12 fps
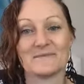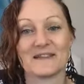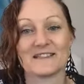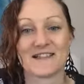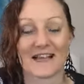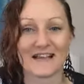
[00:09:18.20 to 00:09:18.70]

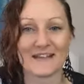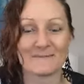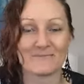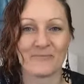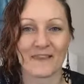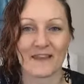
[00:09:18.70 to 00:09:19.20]
day,
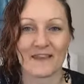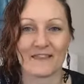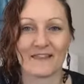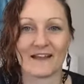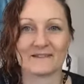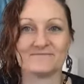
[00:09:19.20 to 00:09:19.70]

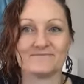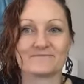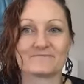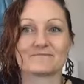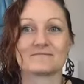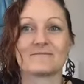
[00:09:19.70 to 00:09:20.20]
then
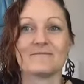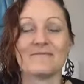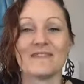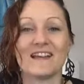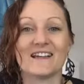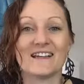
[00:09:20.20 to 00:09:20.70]

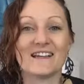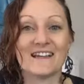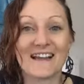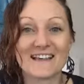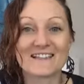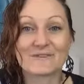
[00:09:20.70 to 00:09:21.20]
you
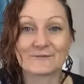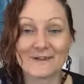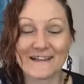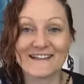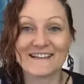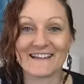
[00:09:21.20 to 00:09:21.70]
need to
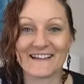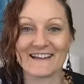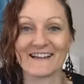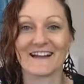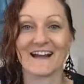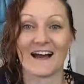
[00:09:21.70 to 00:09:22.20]

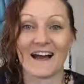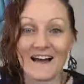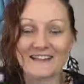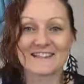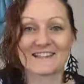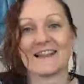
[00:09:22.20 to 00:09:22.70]
really
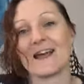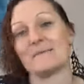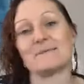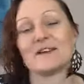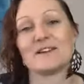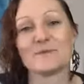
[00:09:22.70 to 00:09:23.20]
ask
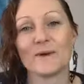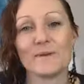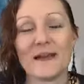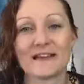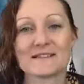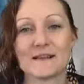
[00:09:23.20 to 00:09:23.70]
them, because we
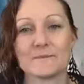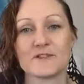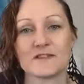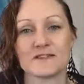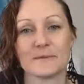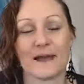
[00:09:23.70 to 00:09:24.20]
make
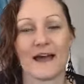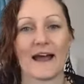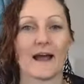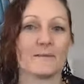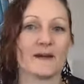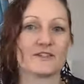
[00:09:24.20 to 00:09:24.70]
assumptions about
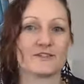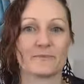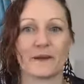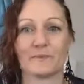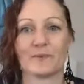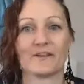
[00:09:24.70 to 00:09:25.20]
how much
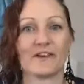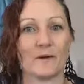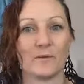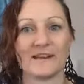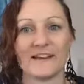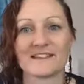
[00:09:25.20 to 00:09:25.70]
people are
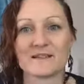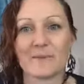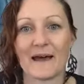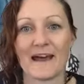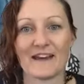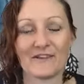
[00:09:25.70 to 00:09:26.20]
willing to
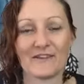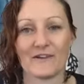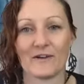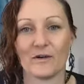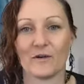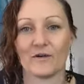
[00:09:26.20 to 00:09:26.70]
pay on the,
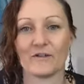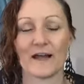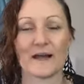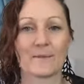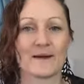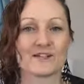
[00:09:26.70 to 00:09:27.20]
or
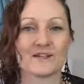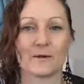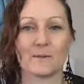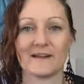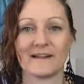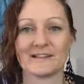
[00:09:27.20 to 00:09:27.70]
how much they're
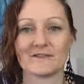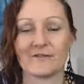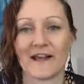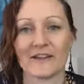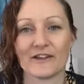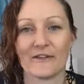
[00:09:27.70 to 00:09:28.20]
willing to
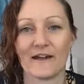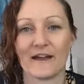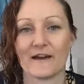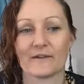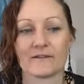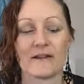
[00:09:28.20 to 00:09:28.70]
value their
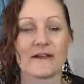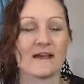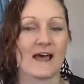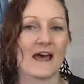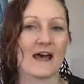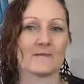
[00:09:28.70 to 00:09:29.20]
health,
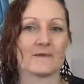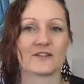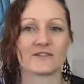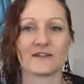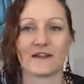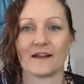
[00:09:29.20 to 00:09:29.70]
how
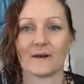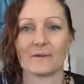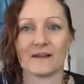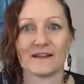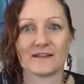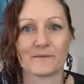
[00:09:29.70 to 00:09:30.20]
much they are
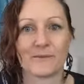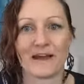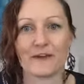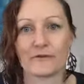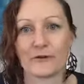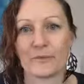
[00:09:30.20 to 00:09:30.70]
willing to
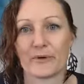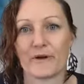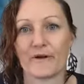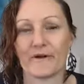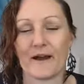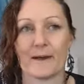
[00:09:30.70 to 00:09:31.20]
pay for a
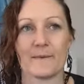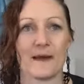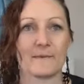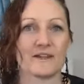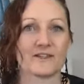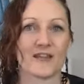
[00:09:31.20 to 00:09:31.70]
program, how
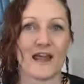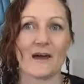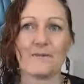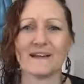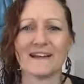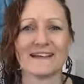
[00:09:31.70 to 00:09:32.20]

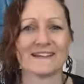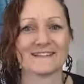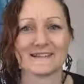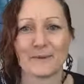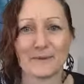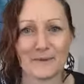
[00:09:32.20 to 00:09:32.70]
many
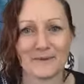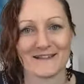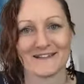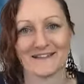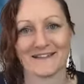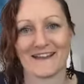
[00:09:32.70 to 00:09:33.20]

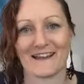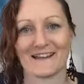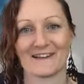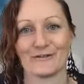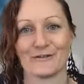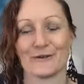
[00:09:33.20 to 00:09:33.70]
supplements that they
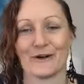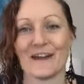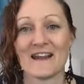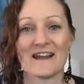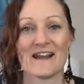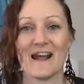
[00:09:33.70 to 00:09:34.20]
can afford.
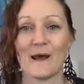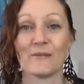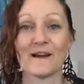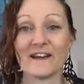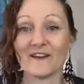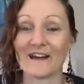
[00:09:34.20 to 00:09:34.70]
And
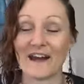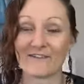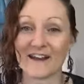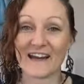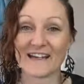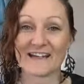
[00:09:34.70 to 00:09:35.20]
we don't have
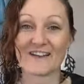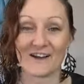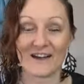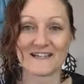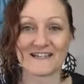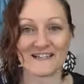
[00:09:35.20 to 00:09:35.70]
any
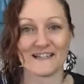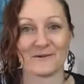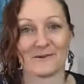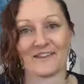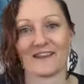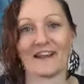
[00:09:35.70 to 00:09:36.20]
idea
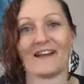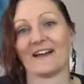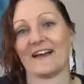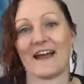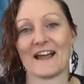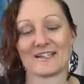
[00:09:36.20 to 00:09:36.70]
what they
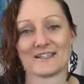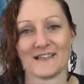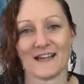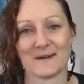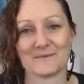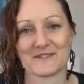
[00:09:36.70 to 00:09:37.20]
are
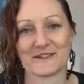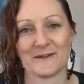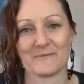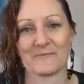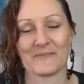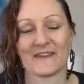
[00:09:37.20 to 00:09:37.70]
actually up
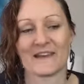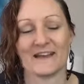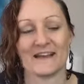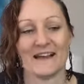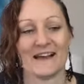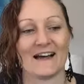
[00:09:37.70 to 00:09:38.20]
to.
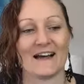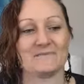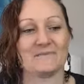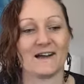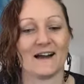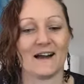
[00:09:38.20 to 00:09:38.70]

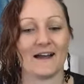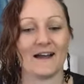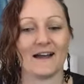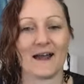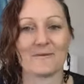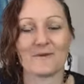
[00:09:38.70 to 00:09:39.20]

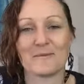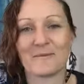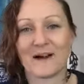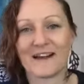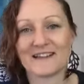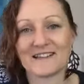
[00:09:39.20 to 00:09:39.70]
I am
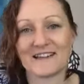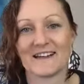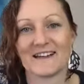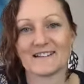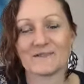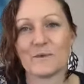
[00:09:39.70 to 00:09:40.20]
reminded
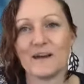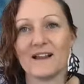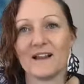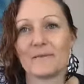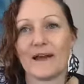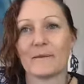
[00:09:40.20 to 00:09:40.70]
as well
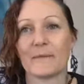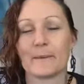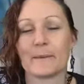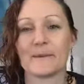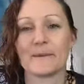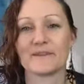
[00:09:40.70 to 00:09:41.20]
about
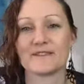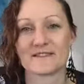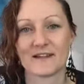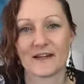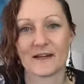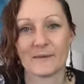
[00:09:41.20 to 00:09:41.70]
people who are
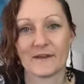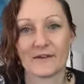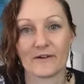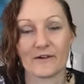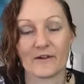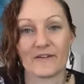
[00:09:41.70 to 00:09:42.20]
deciding whether
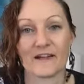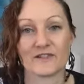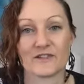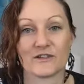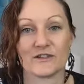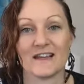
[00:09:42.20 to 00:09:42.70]
or not they
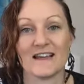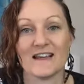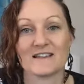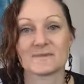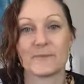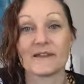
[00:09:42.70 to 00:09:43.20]
should
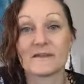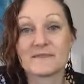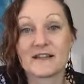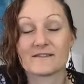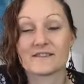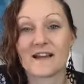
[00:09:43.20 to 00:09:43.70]
spread
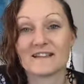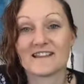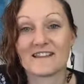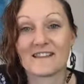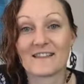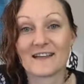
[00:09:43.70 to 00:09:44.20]
themselves nice
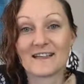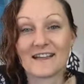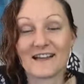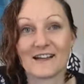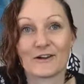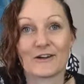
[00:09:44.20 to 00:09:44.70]
and
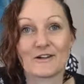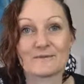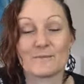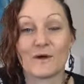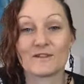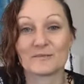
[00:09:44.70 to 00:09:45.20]
thinly across
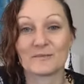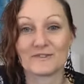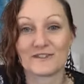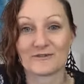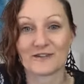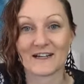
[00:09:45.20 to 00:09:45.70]
multiple
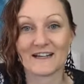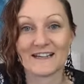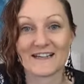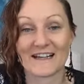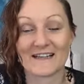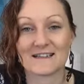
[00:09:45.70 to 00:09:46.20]
different
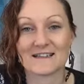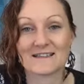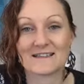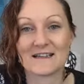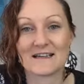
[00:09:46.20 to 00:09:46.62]
clinics